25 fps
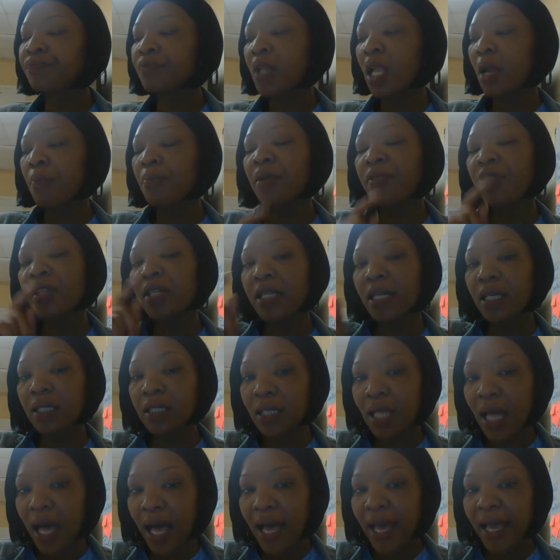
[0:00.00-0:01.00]
But the
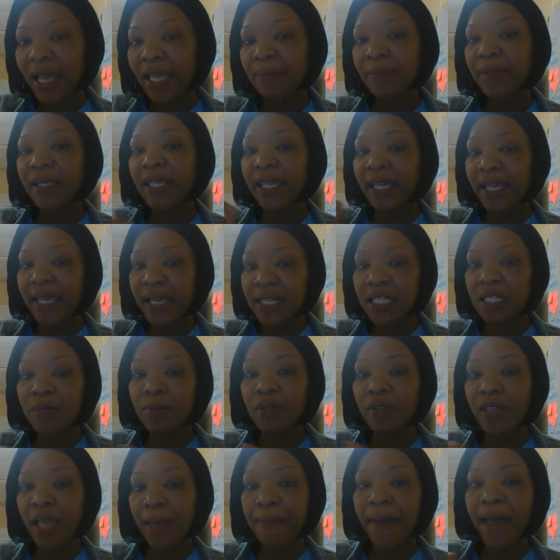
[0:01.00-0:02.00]
decline begins
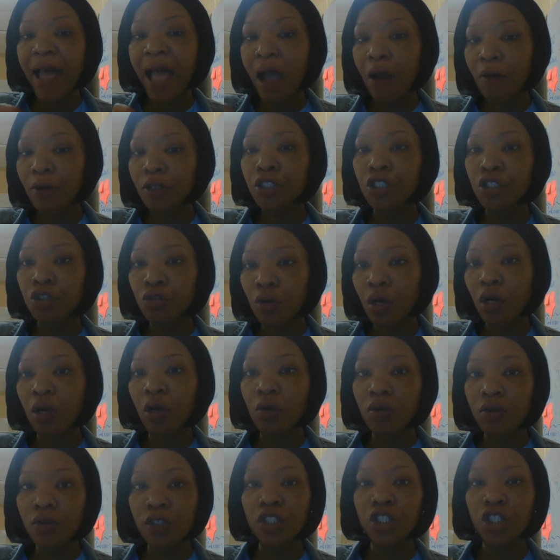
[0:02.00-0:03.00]
with that power
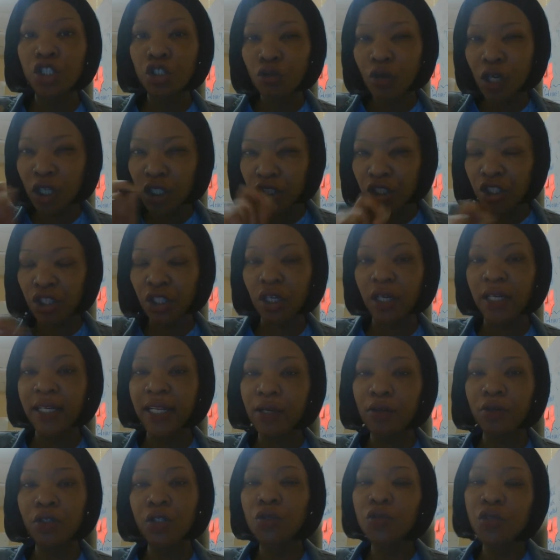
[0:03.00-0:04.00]
struggle, the structure, and
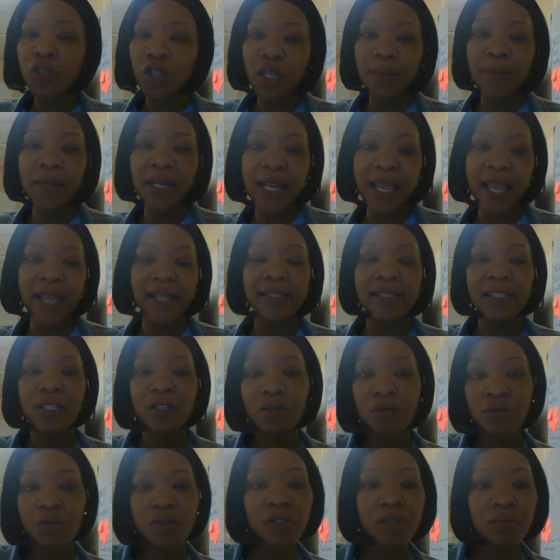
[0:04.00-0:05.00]
who's going to be next, and
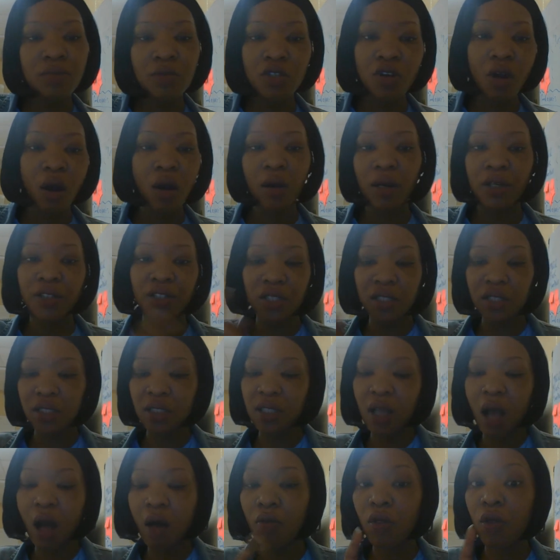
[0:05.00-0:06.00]
who's in charge, and
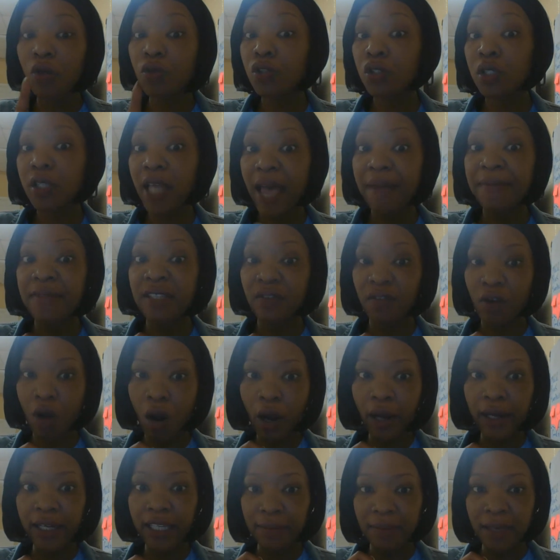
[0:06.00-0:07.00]
all those types of
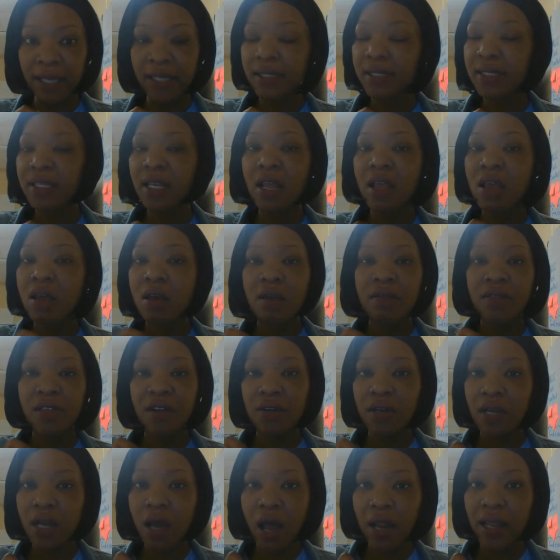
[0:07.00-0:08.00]
arguments. They're
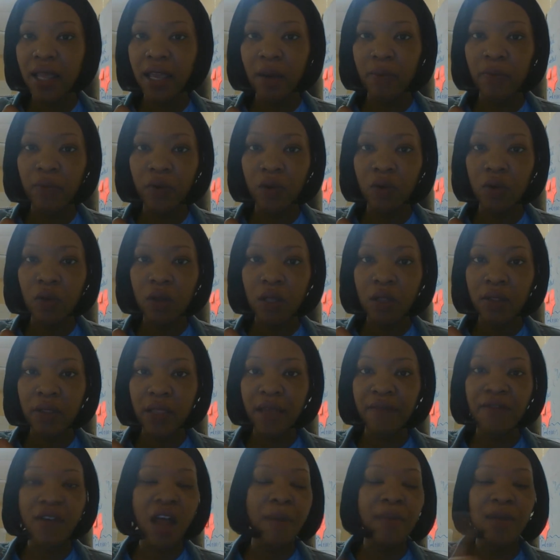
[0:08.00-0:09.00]
not helpful.
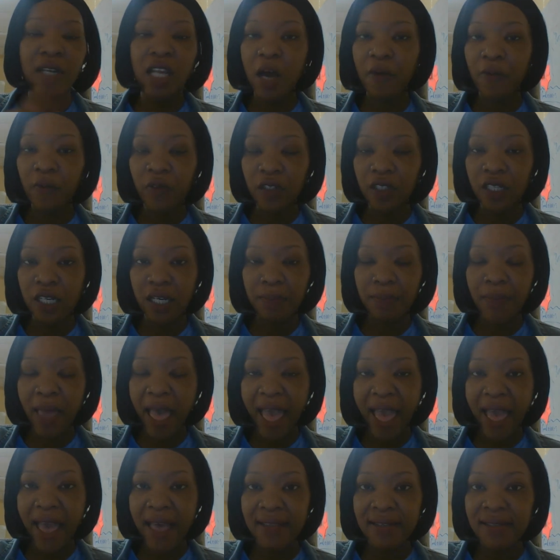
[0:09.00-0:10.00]
They've not been helpful in the
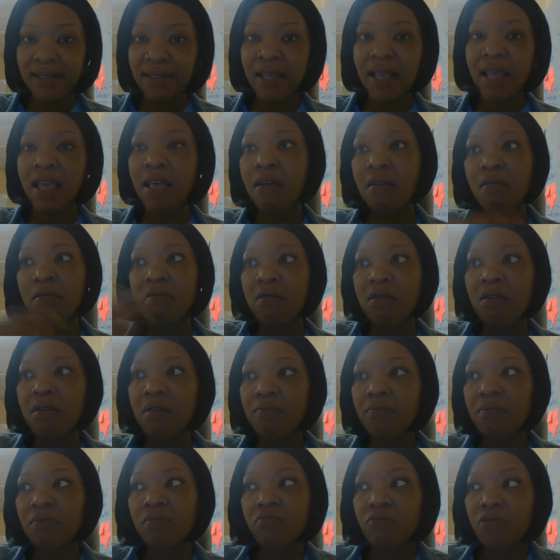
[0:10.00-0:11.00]
past. They're
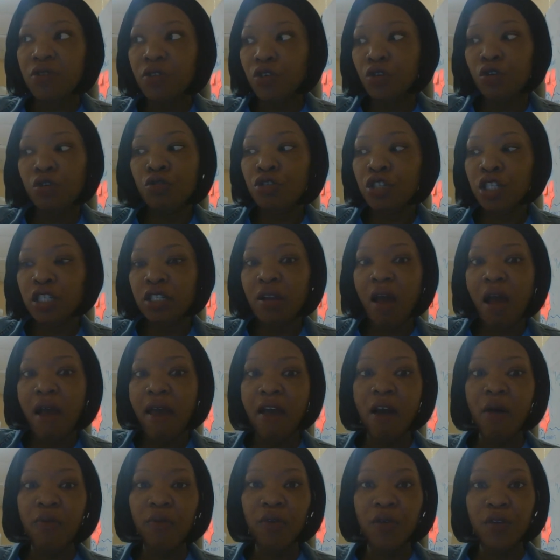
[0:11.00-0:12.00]
usually not
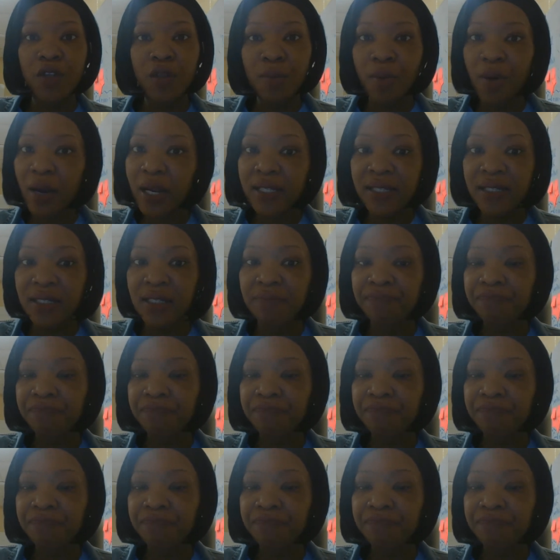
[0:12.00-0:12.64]
helpful in the present.